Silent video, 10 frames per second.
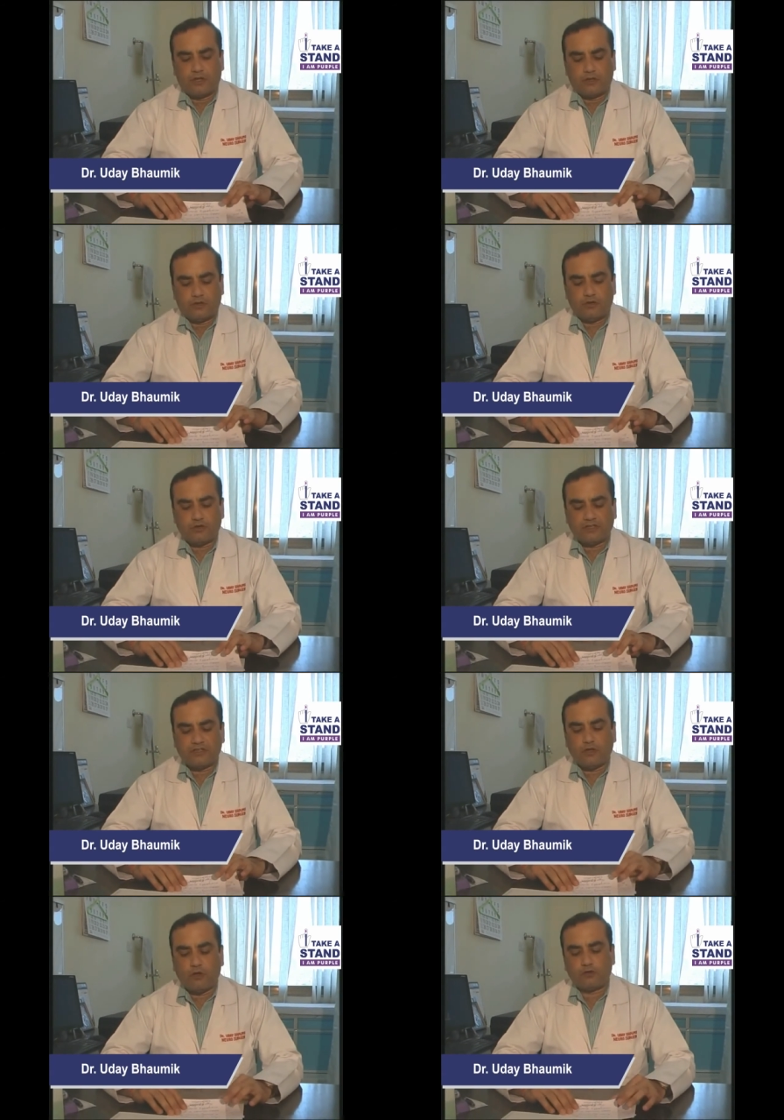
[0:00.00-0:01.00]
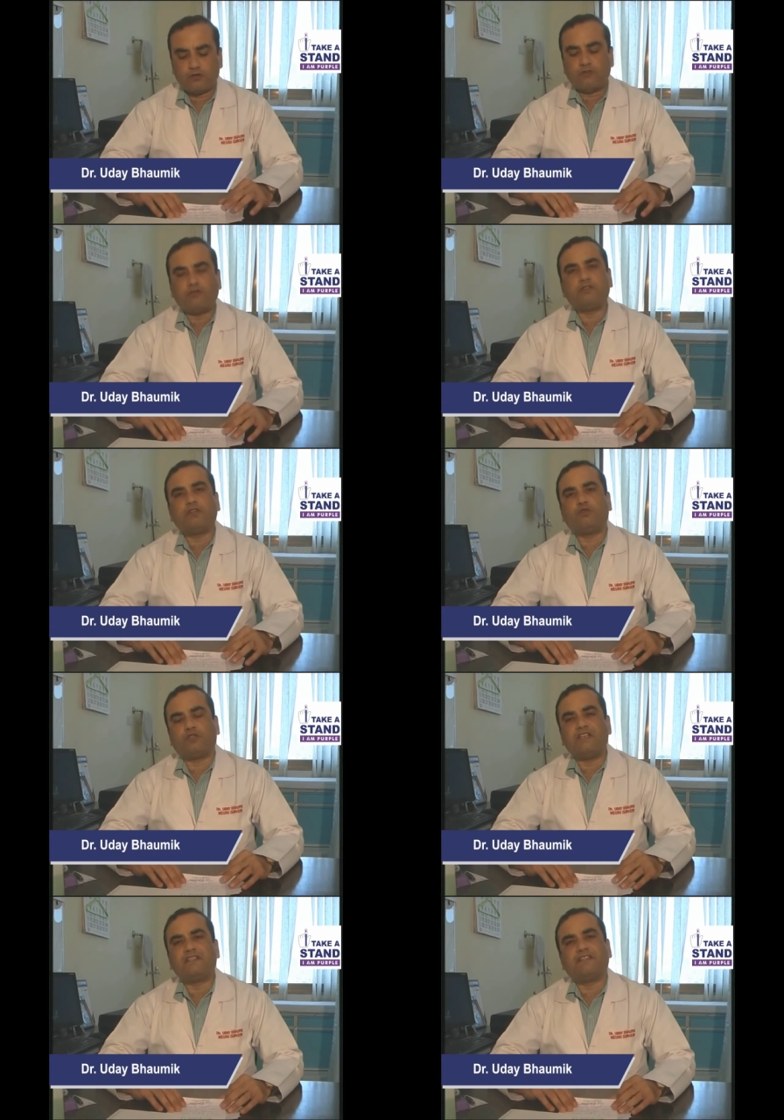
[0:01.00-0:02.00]
Neurosurgery also involves the
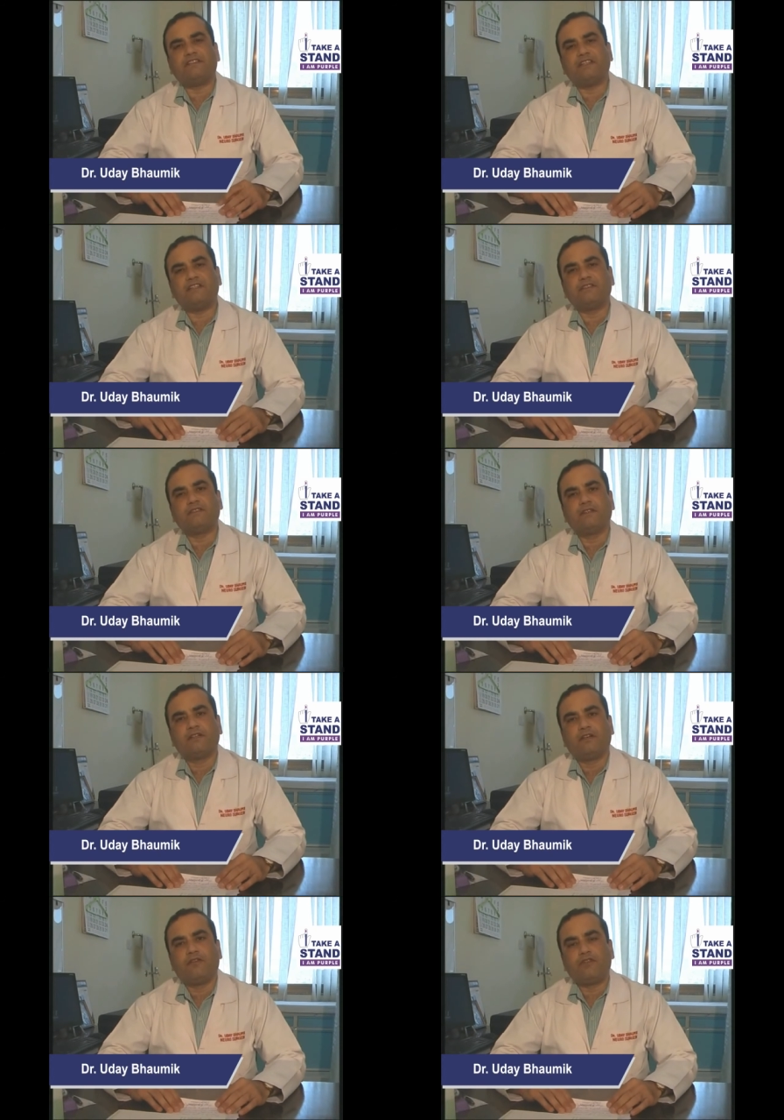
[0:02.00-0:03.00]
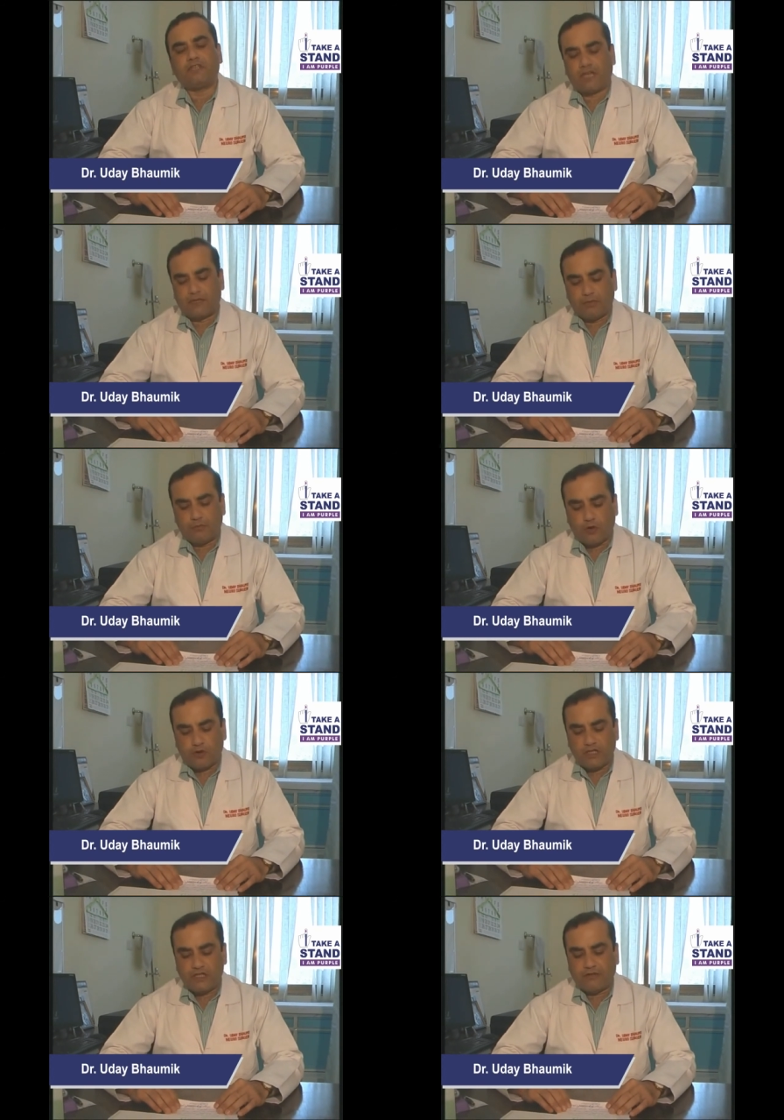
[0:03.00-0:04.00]
routine surgeries, which can be
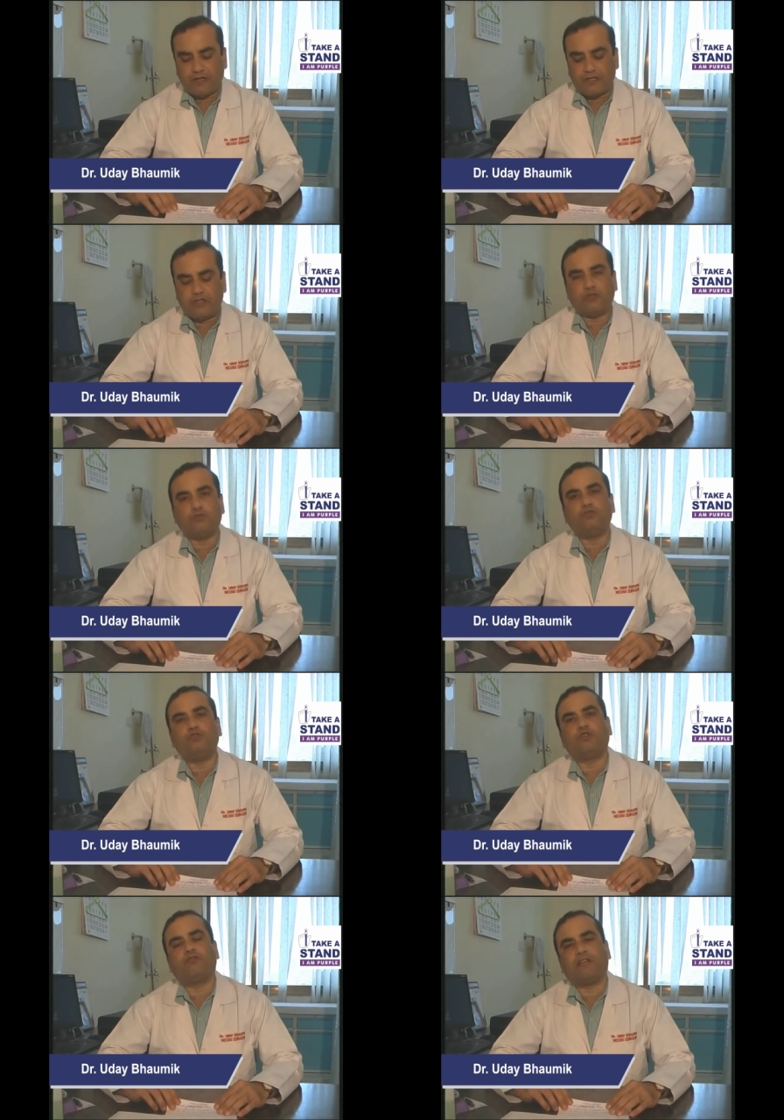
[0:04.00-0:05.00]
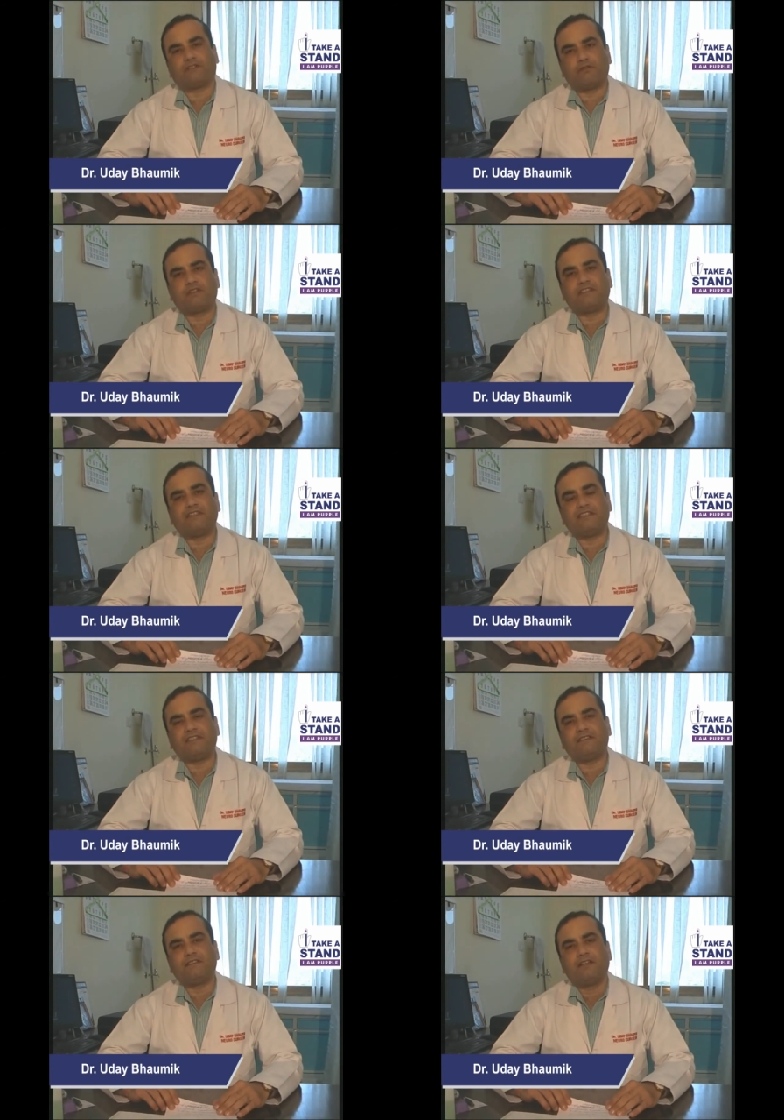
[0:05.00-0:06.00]
broadly divided into neurovascular
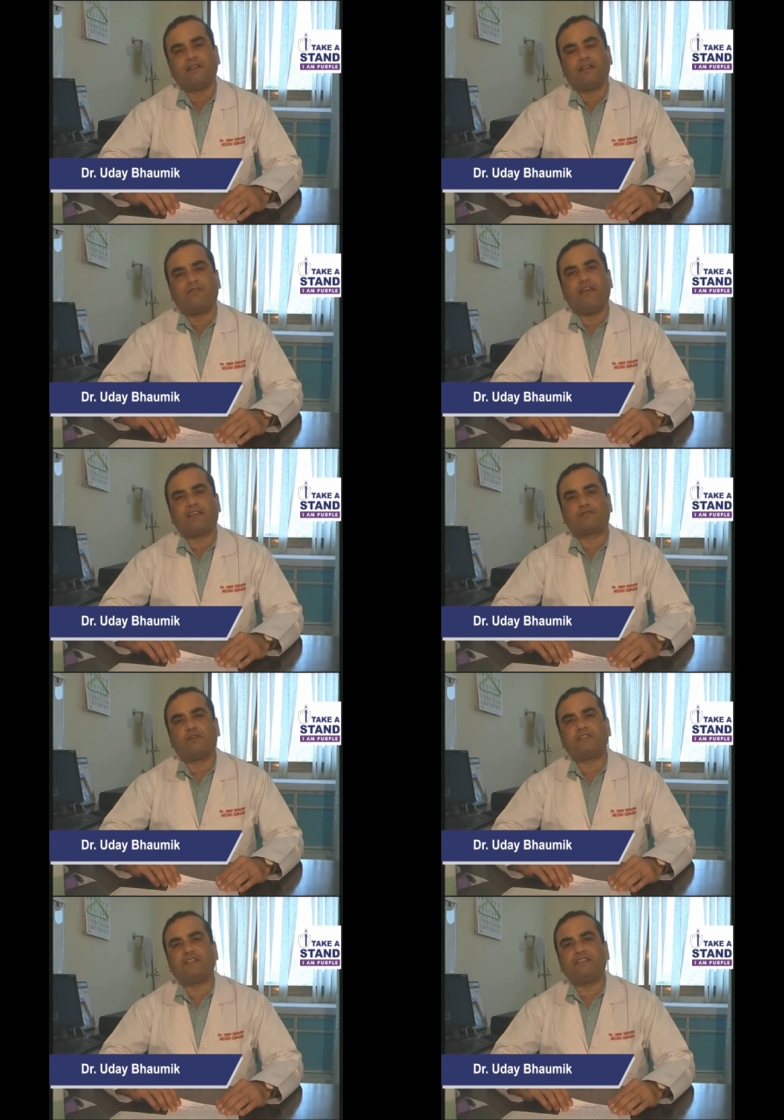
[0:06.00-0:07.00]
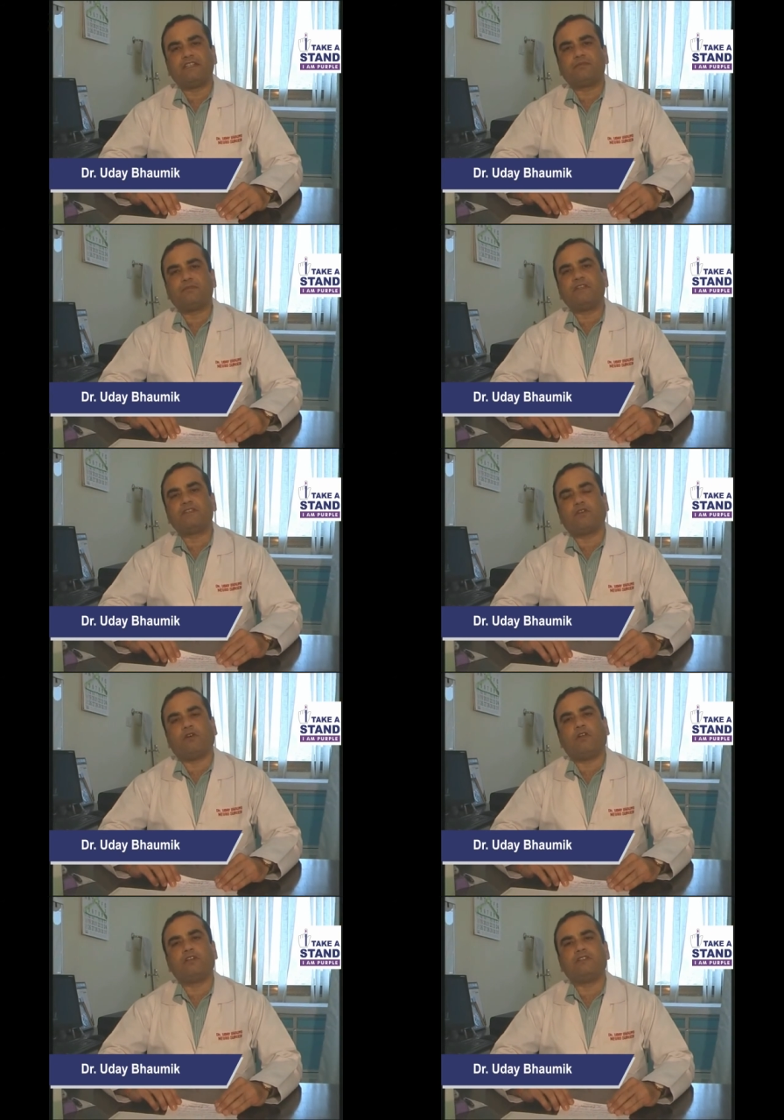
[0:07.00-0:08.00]
surgeries. Vascular surgeries means
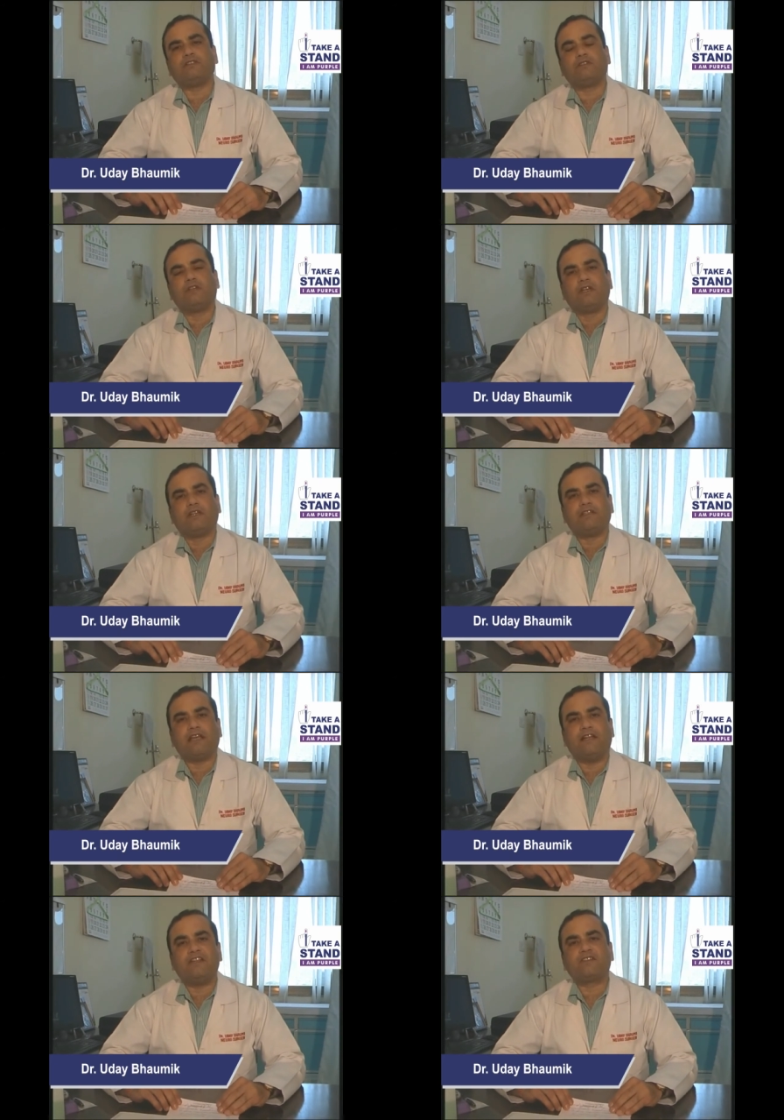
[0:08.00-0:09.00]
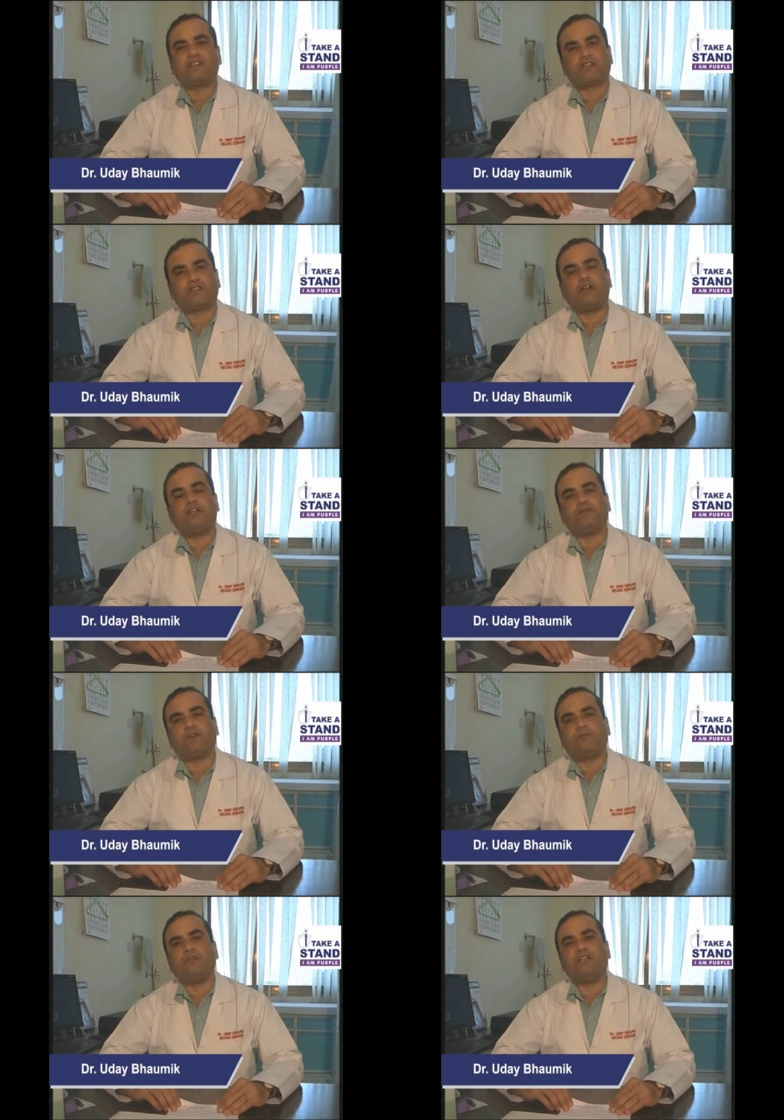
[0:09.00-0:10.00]
any structural
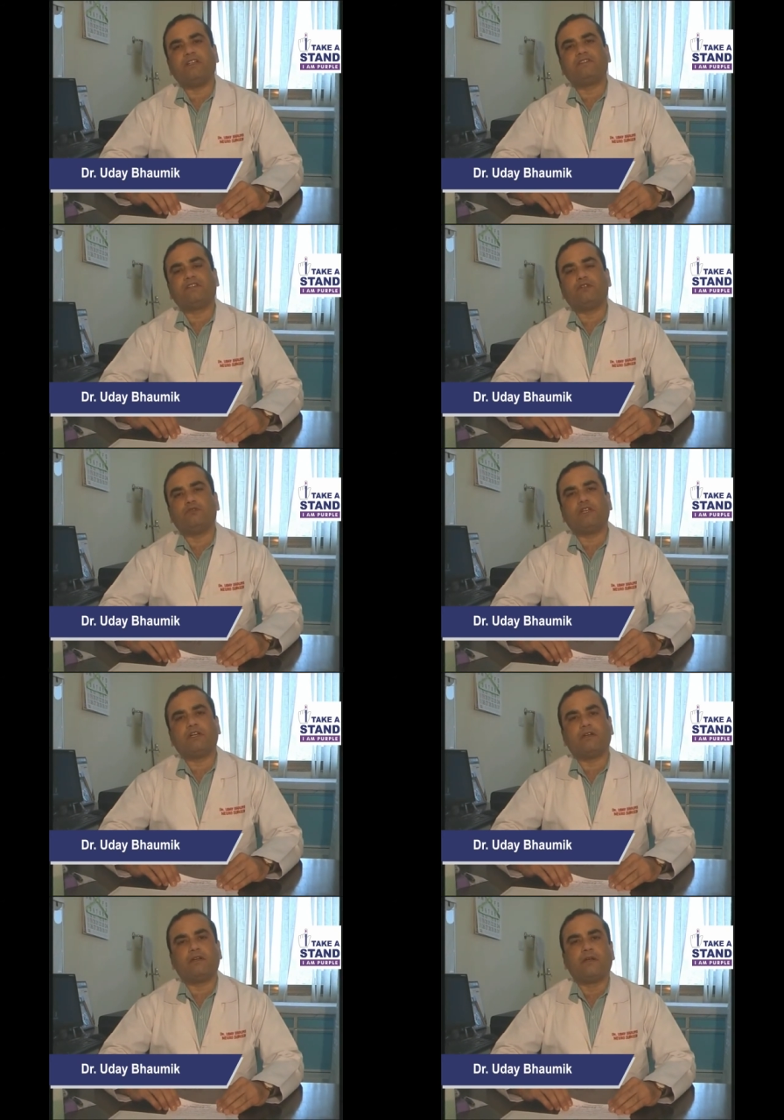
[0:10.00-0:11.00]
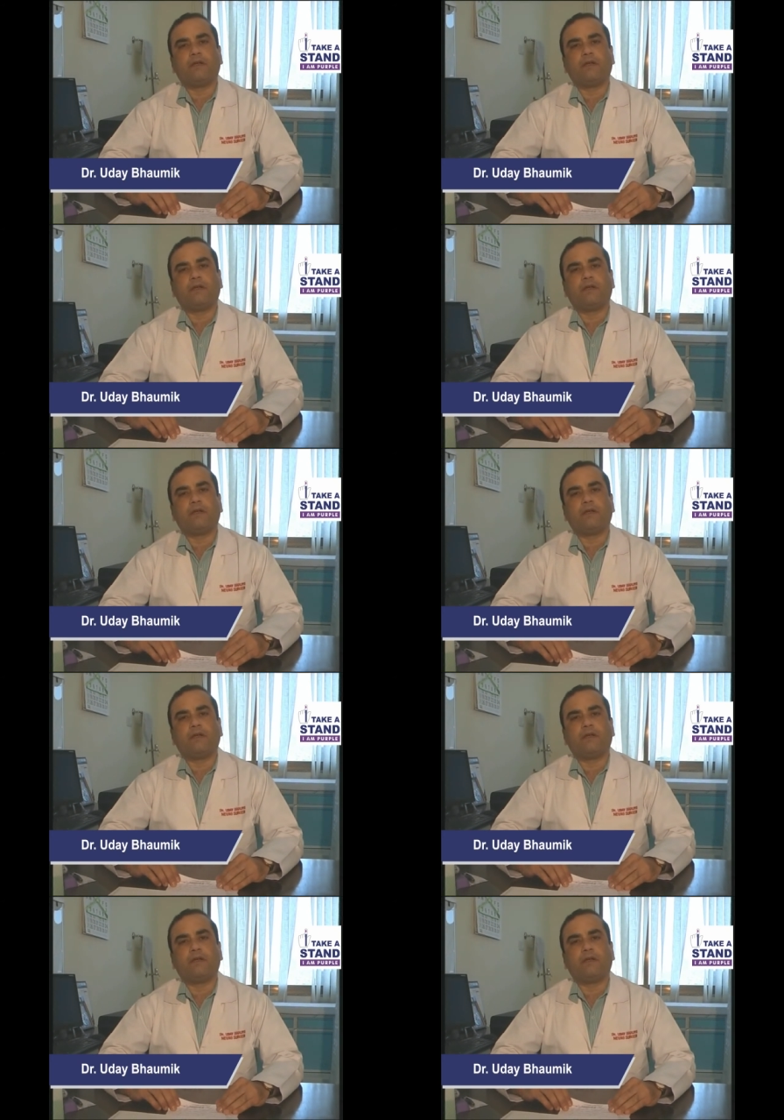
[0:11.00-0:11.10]
deformities into the